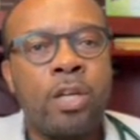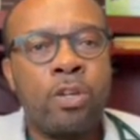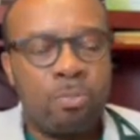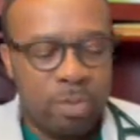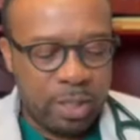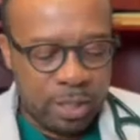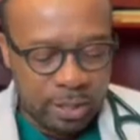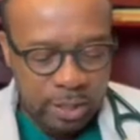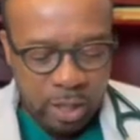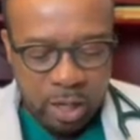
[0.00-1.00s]
You pick
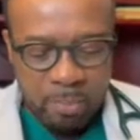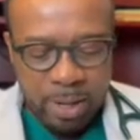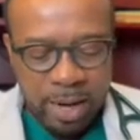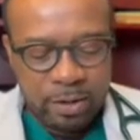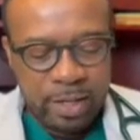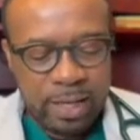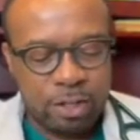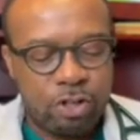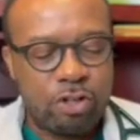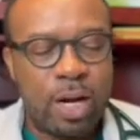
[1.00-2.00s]
this up and you
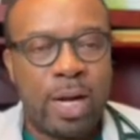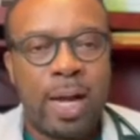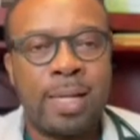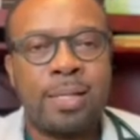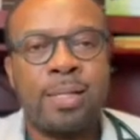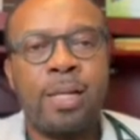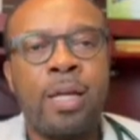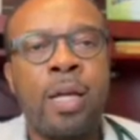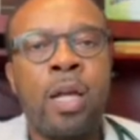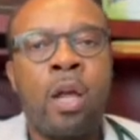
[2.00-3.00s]
can track and see